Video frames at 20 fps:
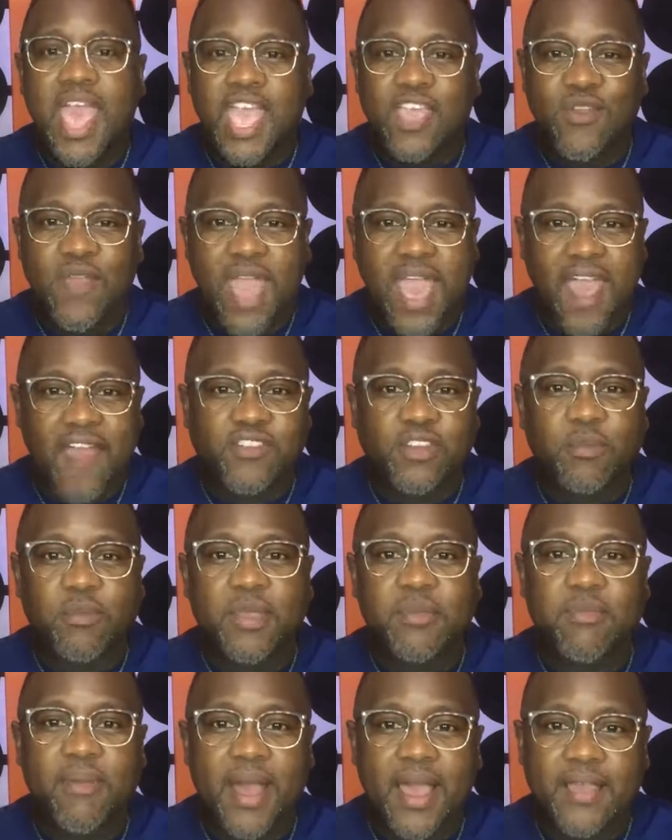And you have to
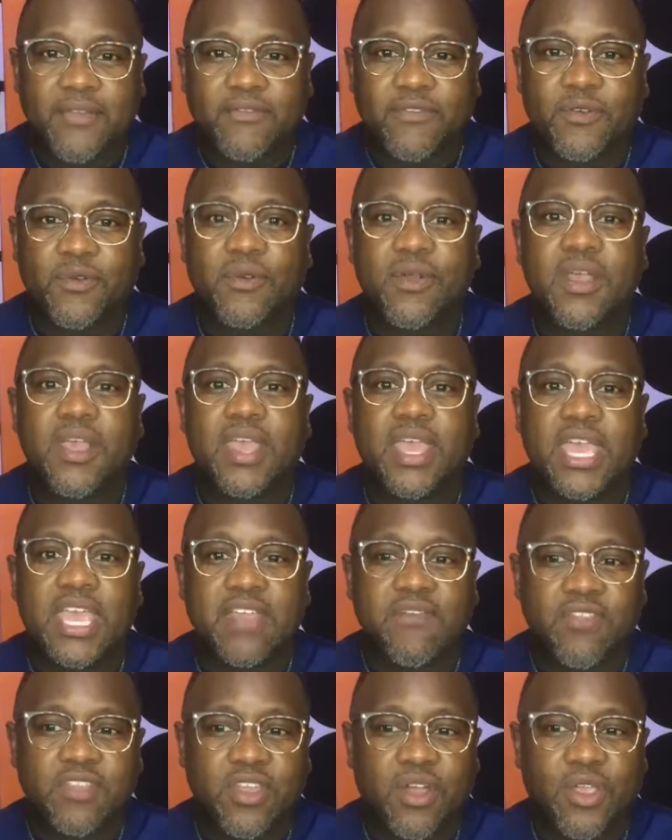be mindful,
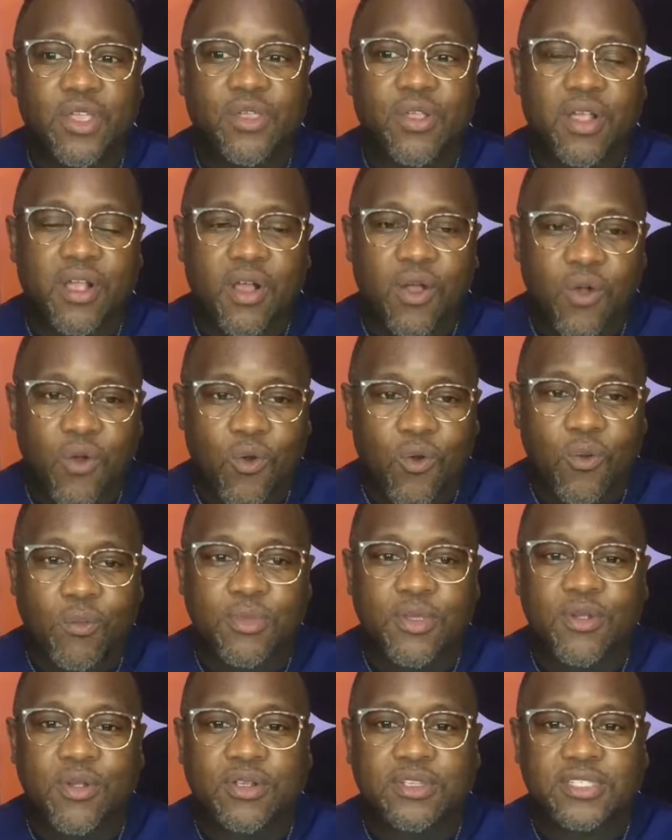even though you're at
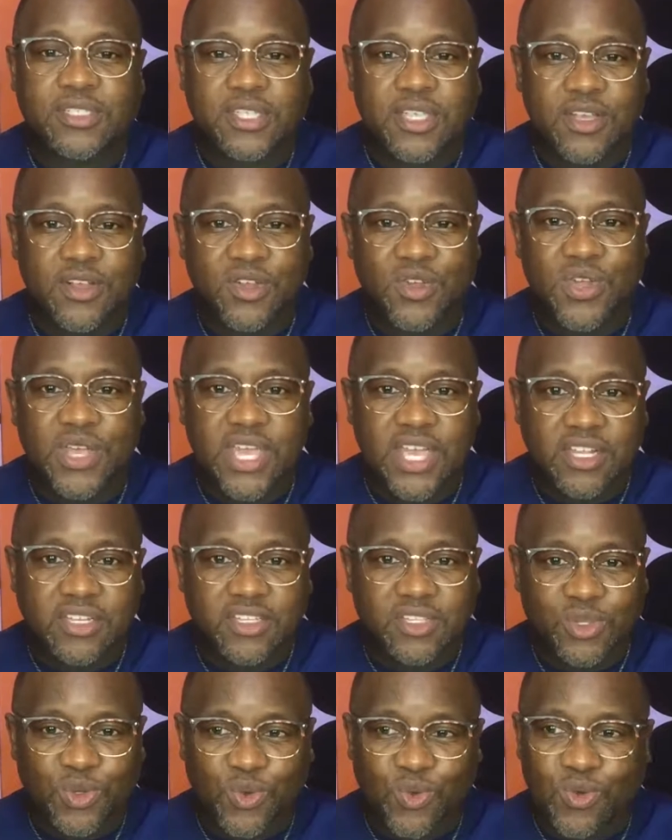home, you are still
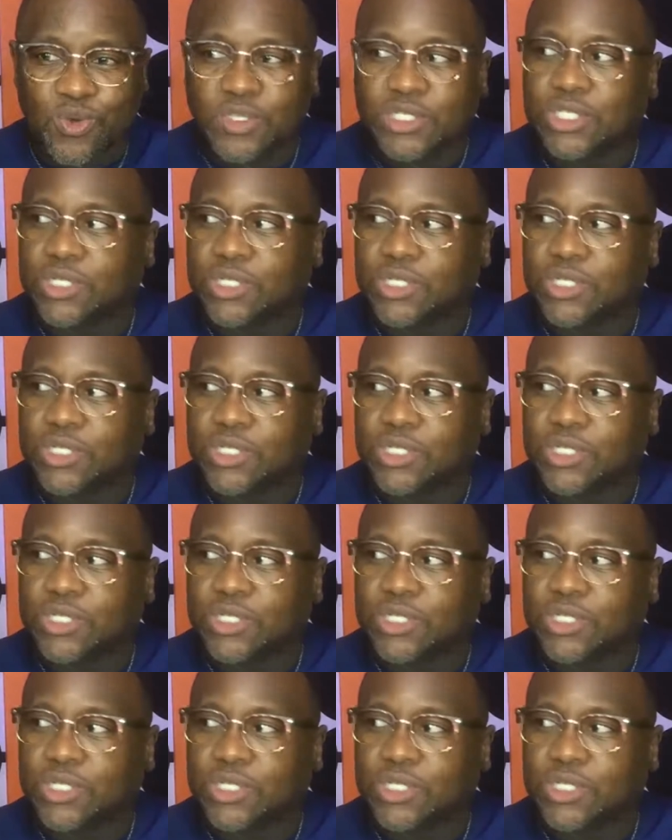in school.